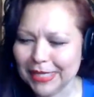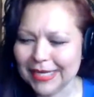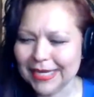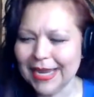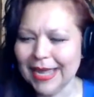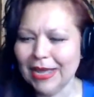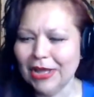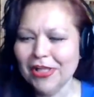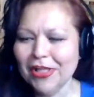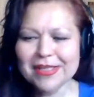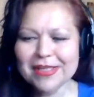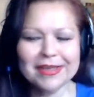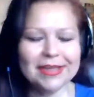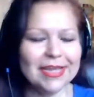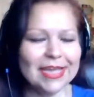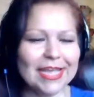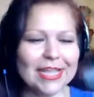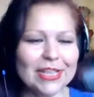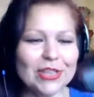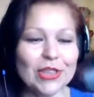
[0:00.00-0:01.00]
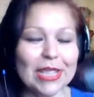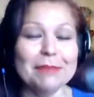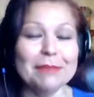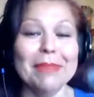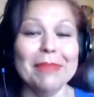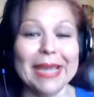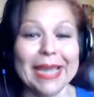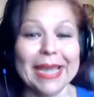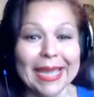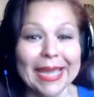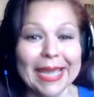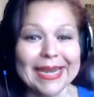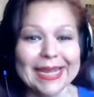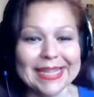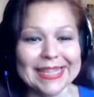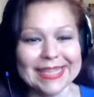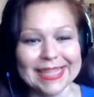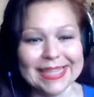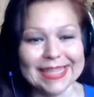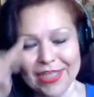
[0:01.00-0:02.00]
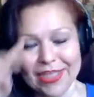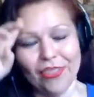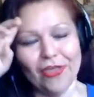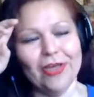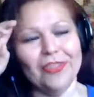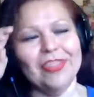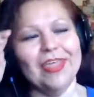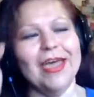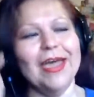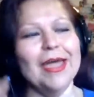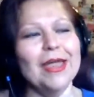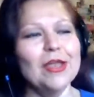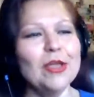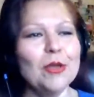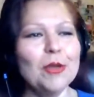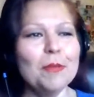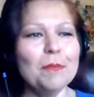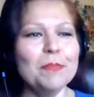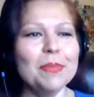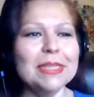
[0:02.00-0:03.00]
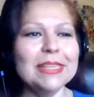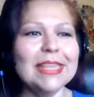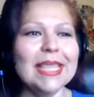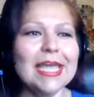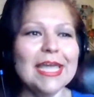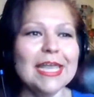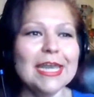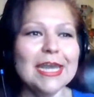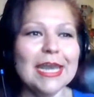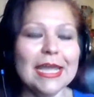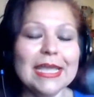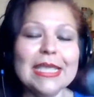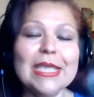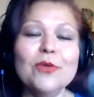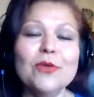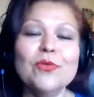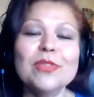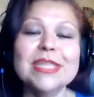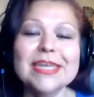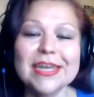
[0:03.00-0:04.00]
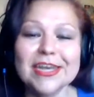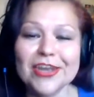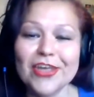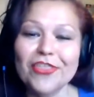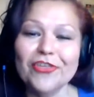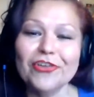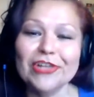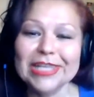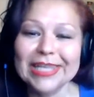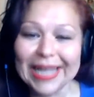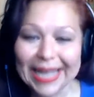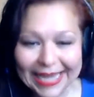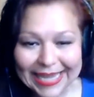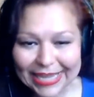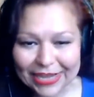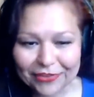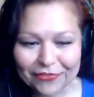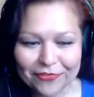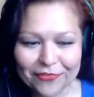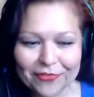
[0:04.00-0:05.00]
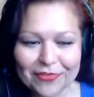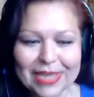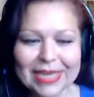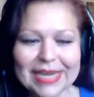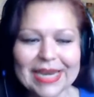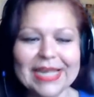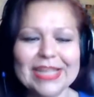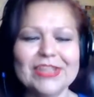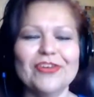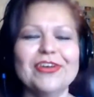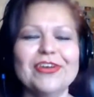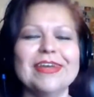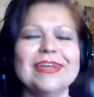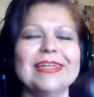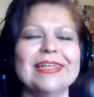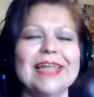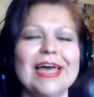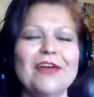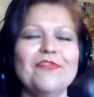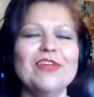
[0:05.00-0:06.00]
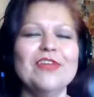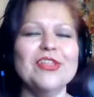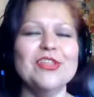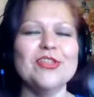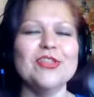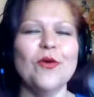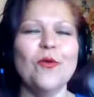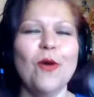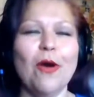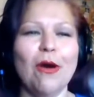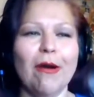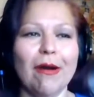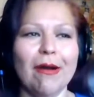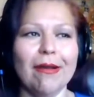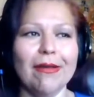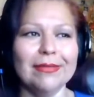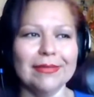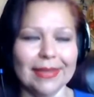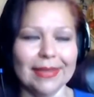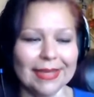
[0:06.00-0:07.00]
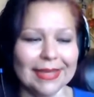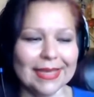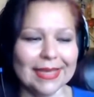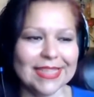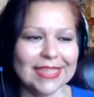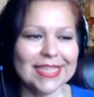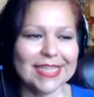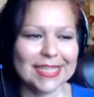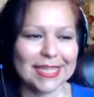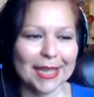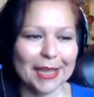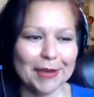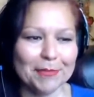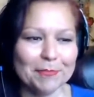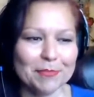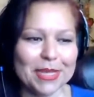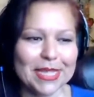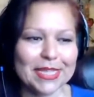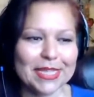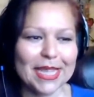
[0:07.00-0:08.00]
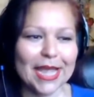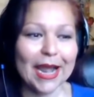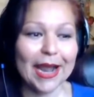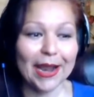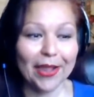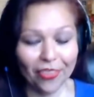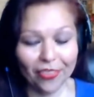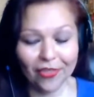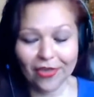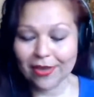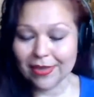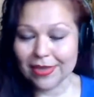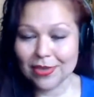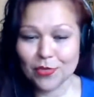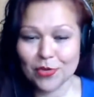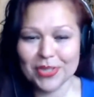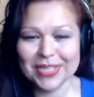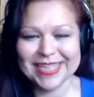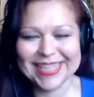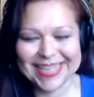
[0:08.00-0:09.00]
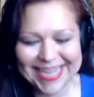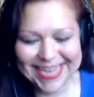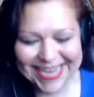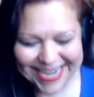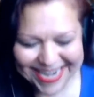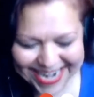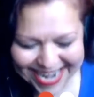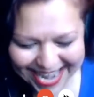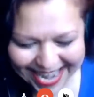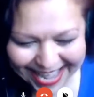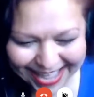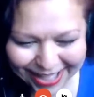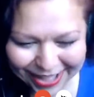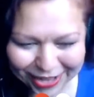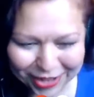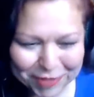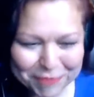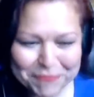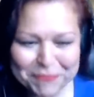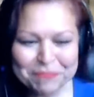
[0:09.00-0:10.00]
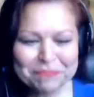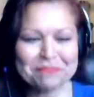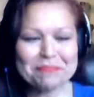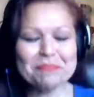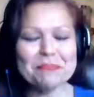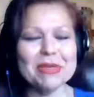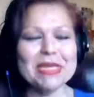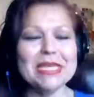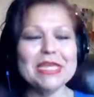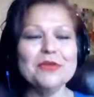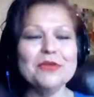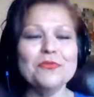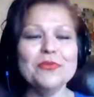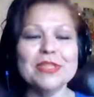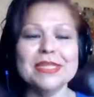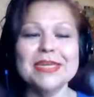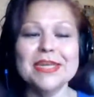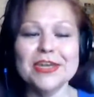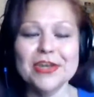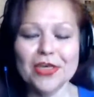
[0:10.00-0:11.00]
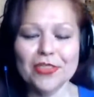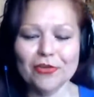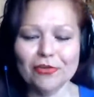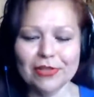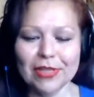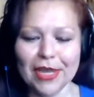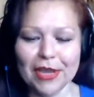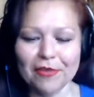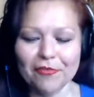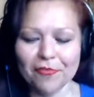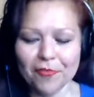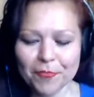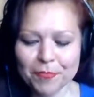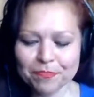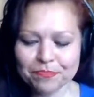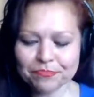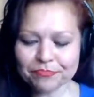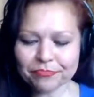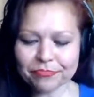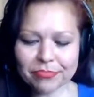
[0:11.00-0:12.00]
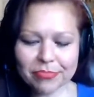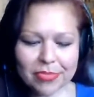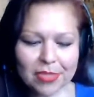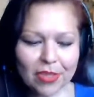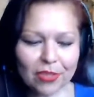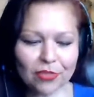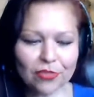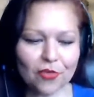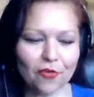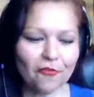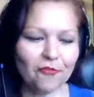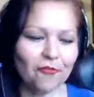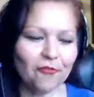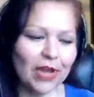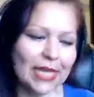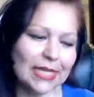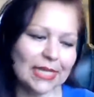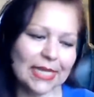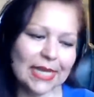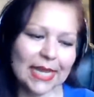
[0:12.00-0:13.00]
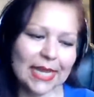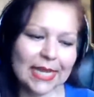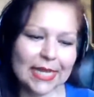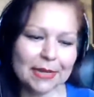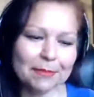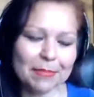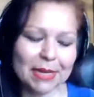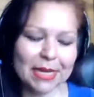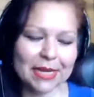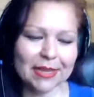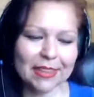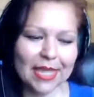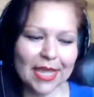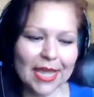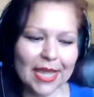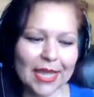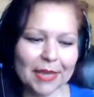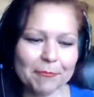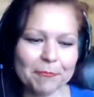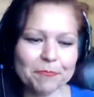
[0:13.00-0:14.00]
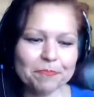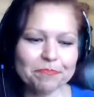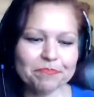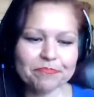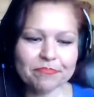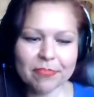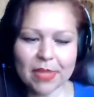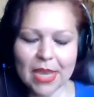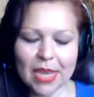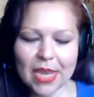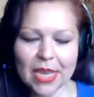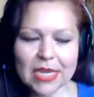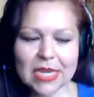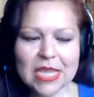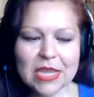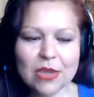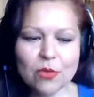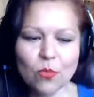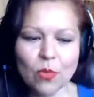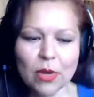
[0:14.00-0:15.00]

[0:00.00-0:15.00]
in hell. And in my head, I thought that. But then he was in another life. And I started laughing so hard, like inside, because I thought he was in hell, but he was in another life. So finally I get him out of that. And he